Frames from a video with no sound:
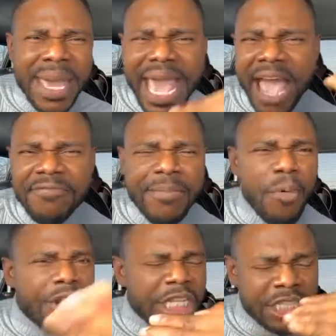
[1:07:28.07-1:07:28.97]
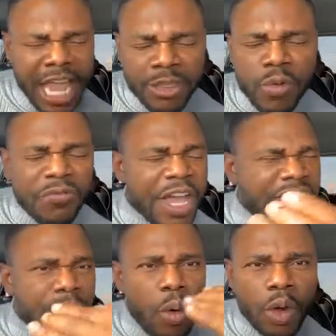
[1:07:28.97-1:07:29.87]
May everybody take to
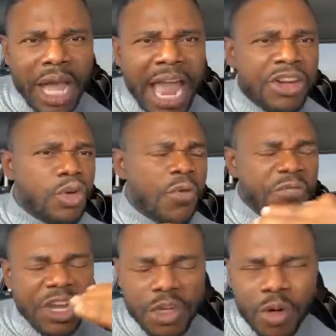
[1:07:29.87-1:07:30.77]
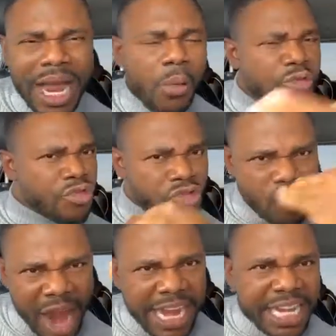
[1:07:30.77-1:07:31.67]
Facebook and do video that will
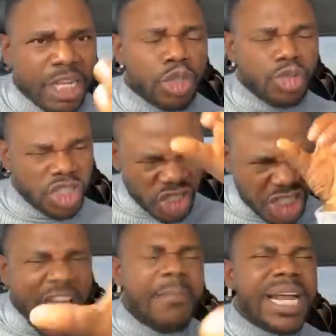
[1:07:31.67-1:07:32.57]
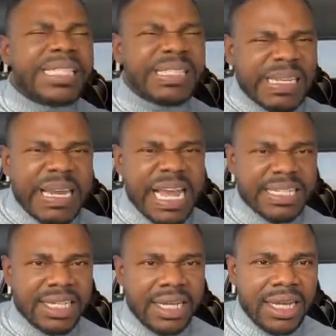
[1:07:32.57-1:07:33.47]
trend to shame the
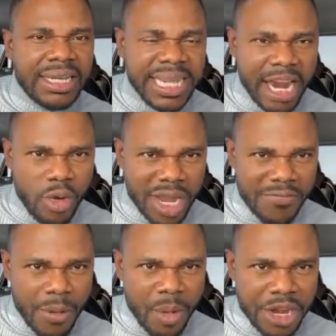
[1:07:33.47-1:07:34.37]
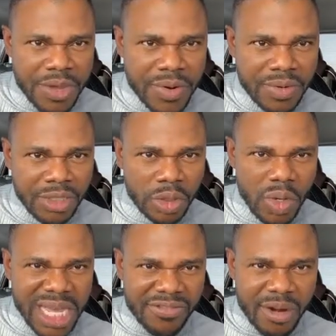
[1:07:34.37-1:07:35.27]
stealers. They are looking for money. Oh.
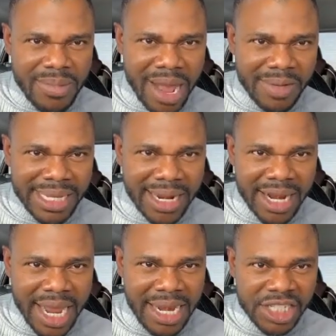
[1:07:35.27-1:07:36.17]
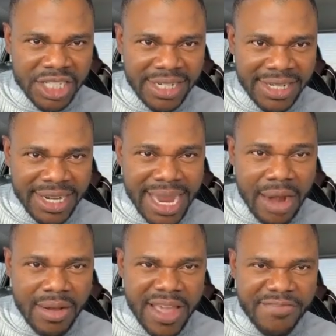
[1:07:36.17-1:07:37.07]
Two years from now is another election.
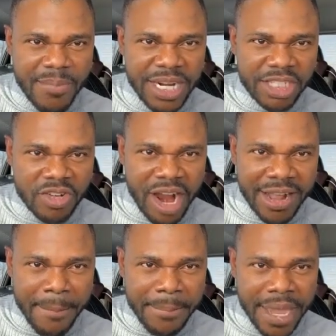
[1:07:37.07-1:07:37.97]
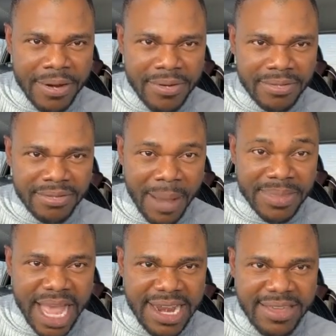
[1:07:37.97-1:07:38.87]
They are looking for money to run campaign. Oh.
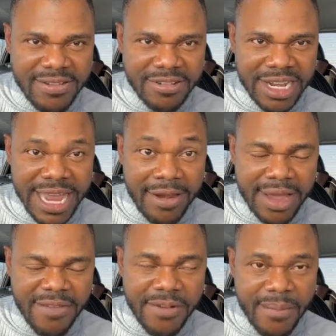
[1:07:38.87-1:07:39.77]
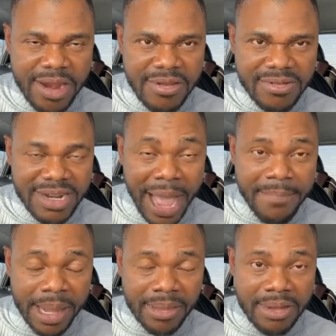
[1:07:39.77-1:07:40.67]
I'm telling you, they are looking for money. Oh.
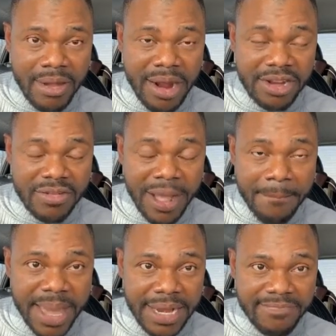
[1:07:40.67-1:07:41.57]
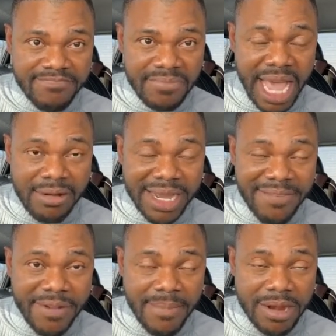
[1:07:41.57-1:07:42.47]
They are about to go and do campaign. They are
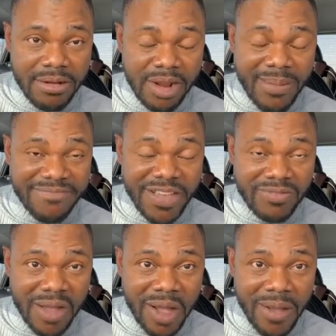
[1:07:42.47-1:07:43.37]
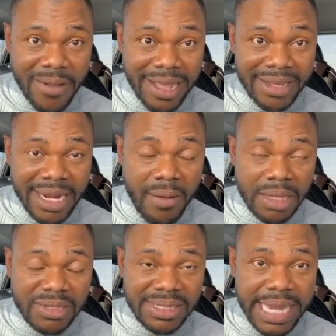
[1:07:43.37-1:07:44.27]
looking for money. Look at my face. Wait, wait, wait, wait.
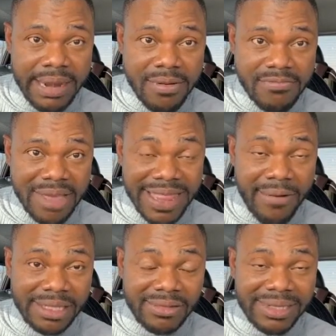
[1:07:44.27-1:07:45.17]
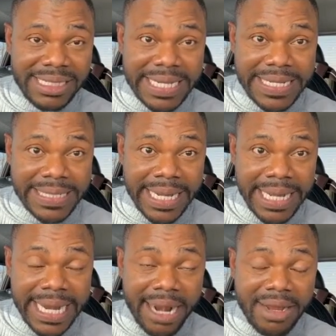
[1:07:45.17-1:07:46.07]
They want to steal. Oh. They want to
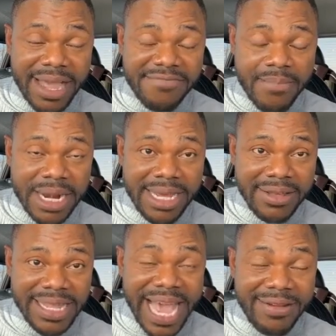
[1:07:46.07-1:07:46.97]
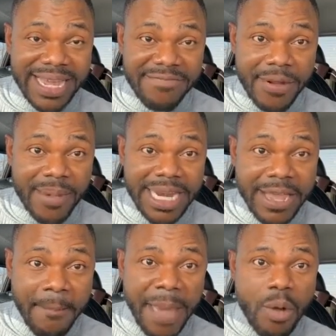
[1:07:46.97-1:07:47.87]
steal. They are looking for money. They are looking for
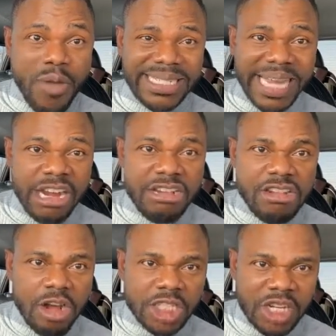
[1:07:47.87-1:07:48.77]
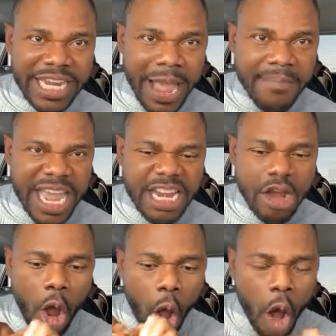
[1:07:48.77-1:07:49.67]
money. May we say no to them
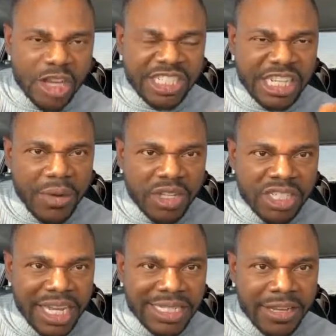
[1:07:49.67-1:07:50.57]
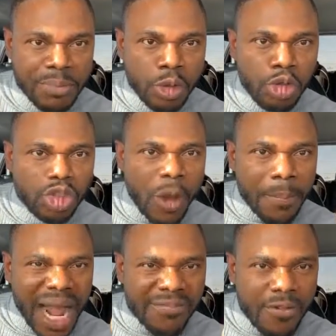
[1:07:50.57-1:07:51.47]
in all seriousness. Use
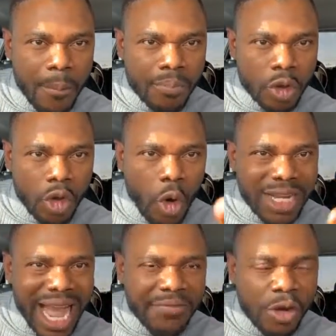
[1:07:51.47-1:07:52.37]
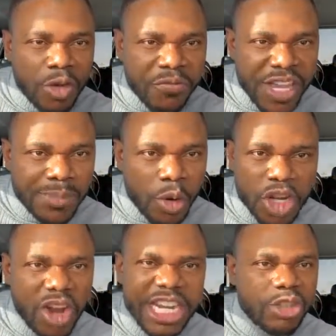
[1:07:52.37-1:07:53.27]
your platform. Go live on your
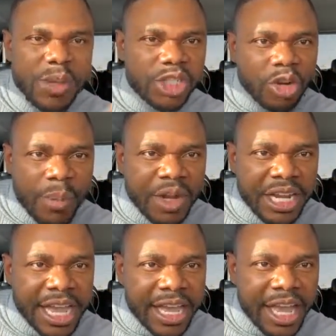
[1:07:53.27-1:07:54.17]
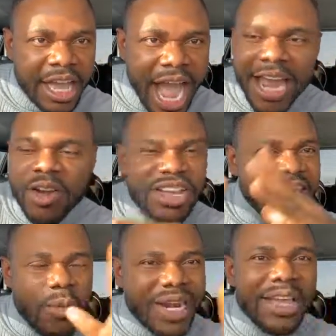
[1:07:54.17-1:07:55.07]
Facebook. You don't need to be Chorkor Millionaire. I
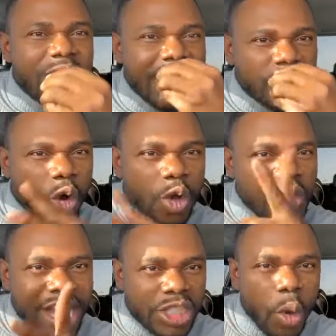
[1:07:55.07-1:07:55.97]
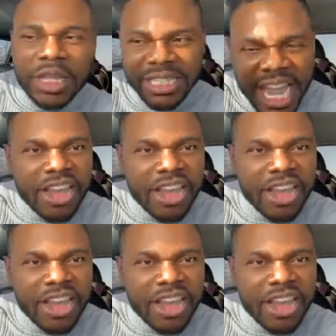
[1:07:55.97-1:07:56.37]
don't care whether you can talk or you can't talk.